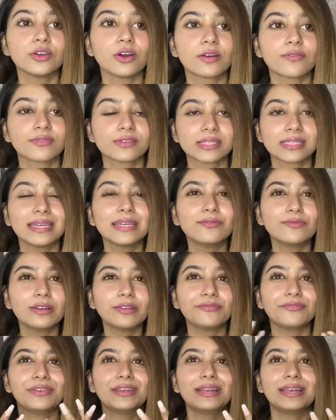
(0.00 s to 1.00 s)
Your skin
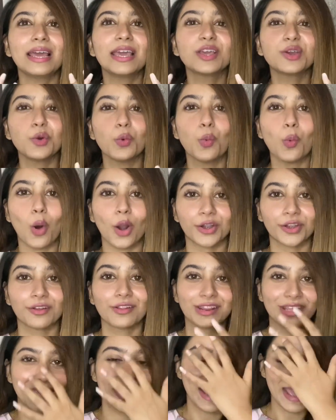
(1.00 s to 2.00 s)
will feel like
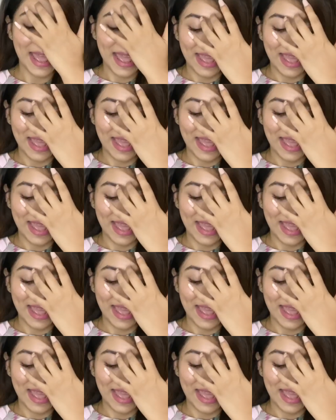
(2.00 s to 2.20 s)
watery.